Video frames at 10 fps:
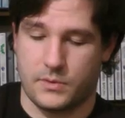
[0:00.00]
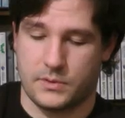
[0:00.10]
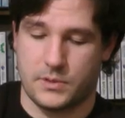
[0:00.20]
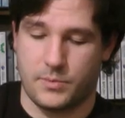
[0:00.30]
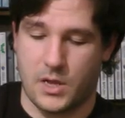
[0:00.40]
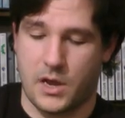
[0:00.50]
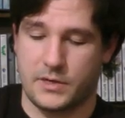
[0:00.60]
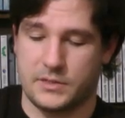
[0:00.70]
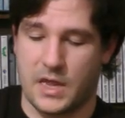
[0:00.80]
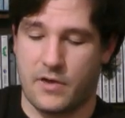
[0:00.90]
to be
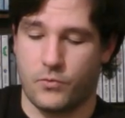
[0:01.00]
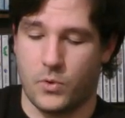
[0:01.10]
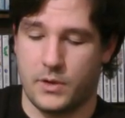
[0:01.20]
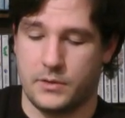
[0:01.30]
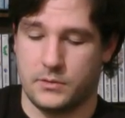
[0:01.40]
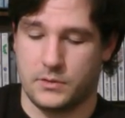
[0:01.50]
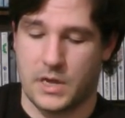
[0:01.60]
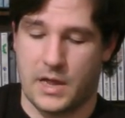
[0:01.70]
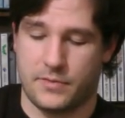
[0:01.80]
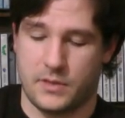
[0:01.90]
honest, everyone
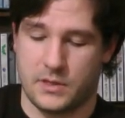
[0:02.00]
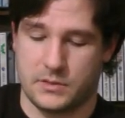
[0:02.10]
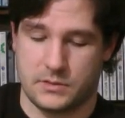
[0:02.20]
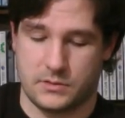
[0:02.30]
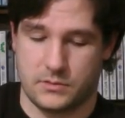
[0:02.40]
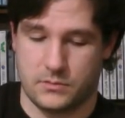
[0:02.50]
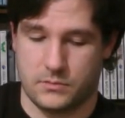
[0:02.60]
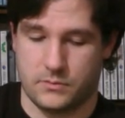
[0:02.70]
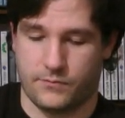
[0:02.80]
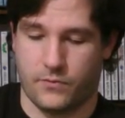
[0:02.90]
got this
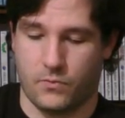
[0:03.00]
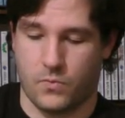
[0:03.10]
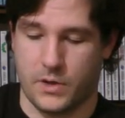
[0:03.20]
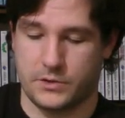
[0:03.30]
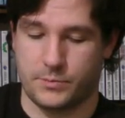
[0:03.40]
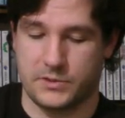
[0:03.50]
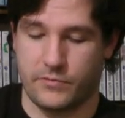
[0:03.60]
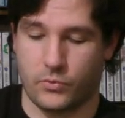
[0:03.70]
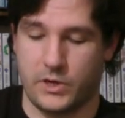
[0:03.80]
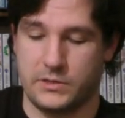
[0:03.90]
for one
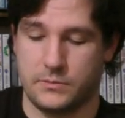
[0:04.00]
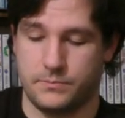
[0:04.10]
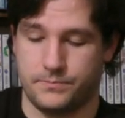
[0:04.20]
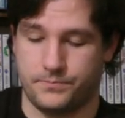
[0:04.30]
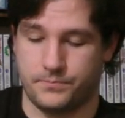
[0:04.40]
specific reason.